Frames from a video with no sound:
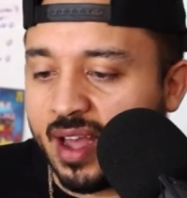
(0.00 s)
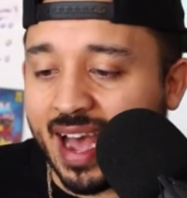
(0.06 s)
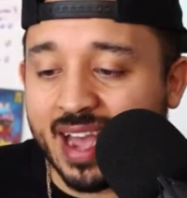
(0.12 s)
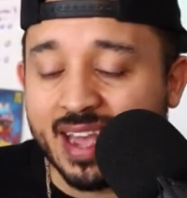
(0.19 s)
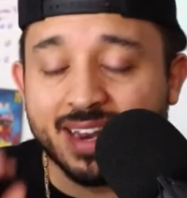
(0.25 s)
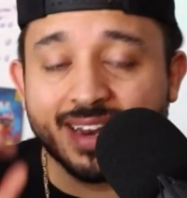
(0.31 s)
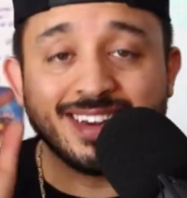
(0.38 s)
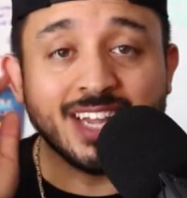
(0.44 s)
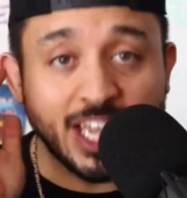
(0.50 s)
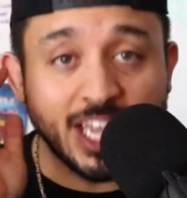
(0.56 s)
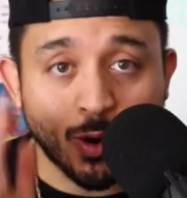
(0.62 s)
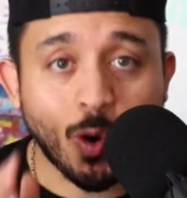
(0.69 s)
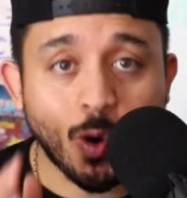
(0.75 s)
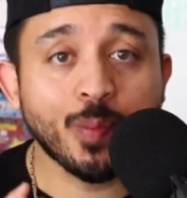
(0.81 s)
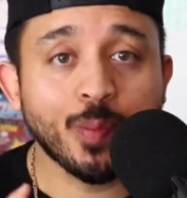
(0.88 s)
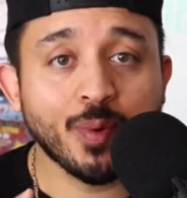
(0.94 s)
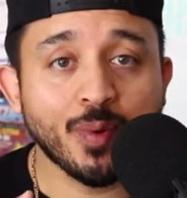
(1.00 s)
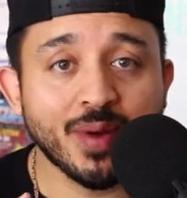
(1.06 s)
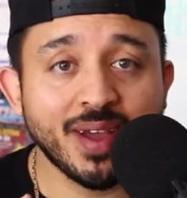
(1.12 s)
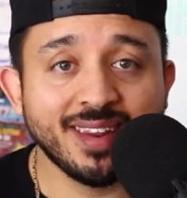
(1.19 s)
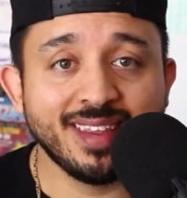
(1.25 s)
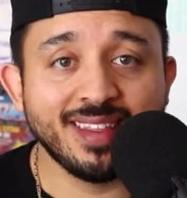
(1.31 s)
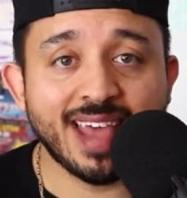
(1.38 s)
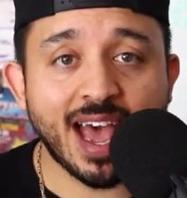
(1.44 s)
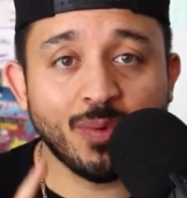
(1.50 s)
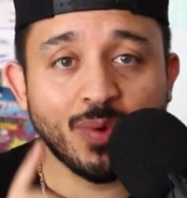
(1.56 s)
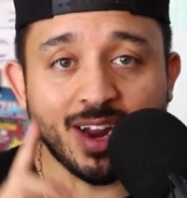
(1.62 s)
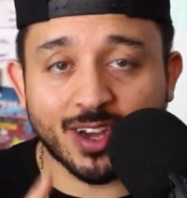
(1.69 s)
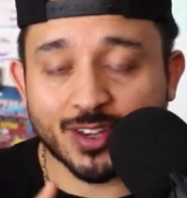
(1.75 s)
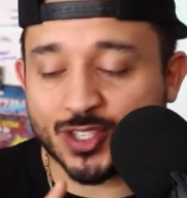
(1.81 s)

I incorporated that one.